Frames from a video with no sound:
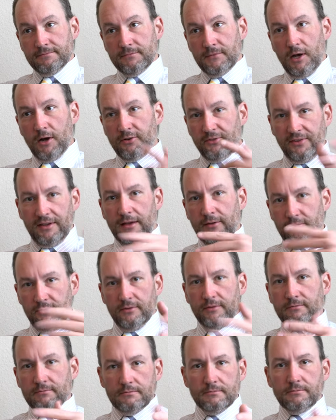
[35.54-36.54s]

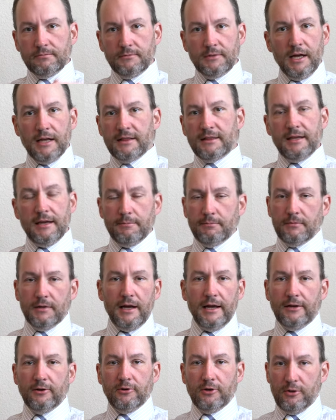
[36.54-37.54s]
ourselves, not them.
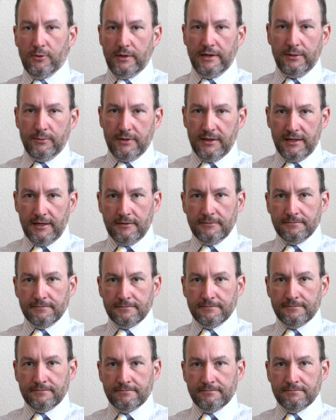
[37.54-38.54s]
I don't know anyone there.
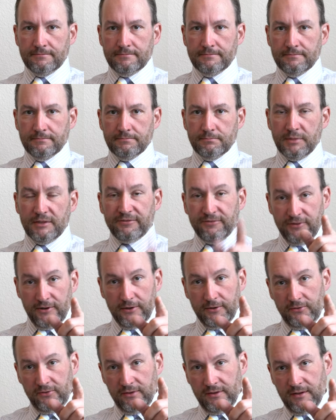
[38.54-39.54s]
But
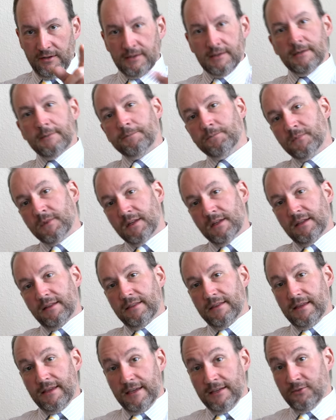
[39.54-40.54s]
first,
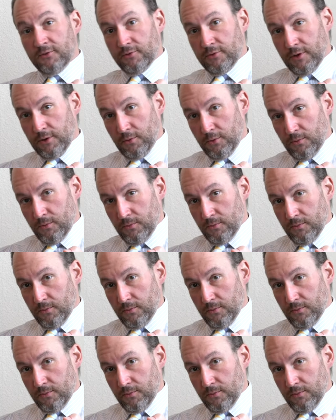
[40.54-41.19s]
the intro.